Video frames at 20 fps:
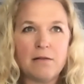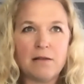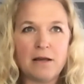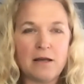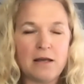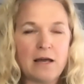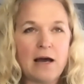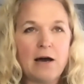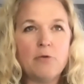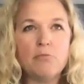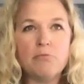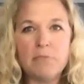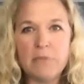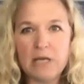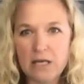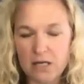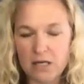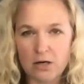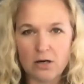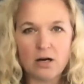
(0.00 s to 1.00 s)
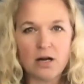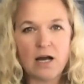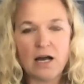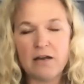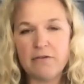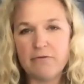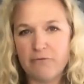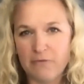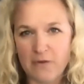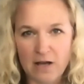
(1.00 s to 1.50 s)
like how meager
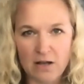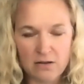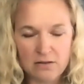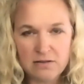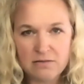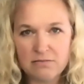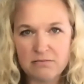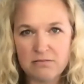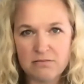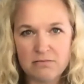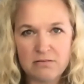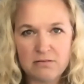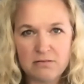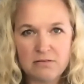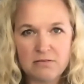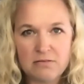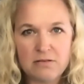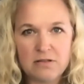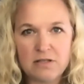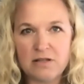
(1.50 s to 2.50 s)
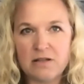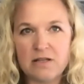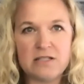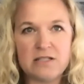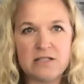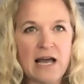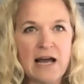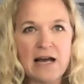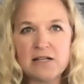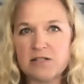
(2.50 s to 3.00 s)
I felt to
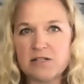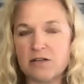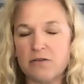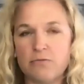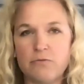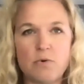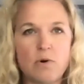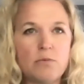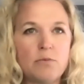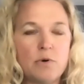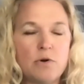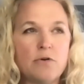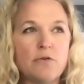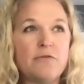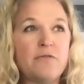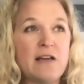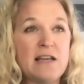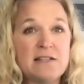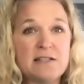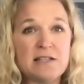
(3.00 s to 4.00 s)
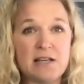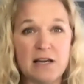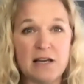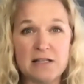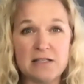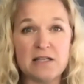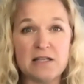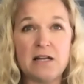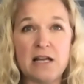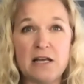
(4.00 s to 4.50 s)
the task of what we were facing
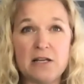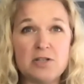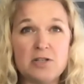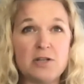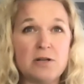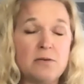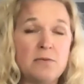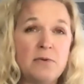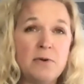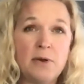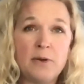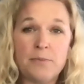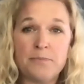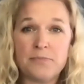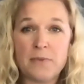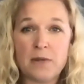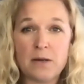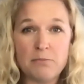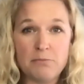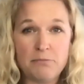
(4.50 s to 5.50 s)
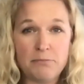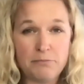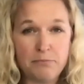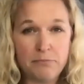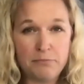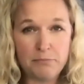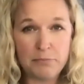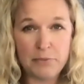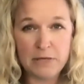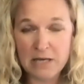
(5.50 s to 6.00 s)
as a nation
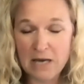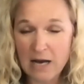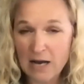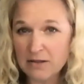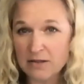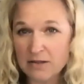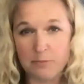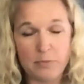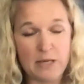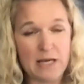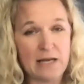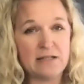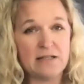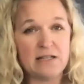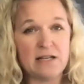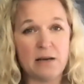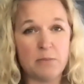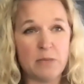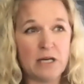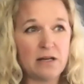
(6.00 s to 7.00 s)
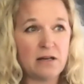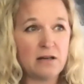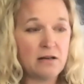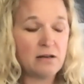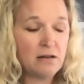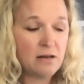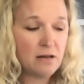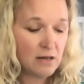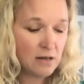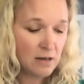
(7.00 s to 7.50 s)
beyond the
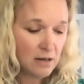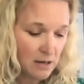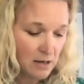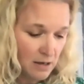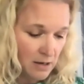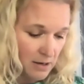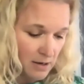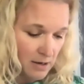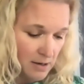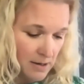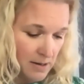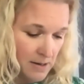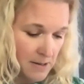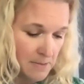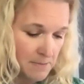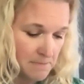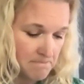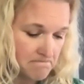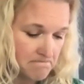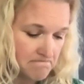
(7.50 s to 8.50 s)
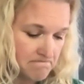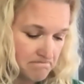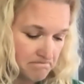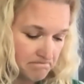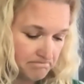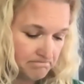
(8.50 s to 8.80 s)
pandemic. And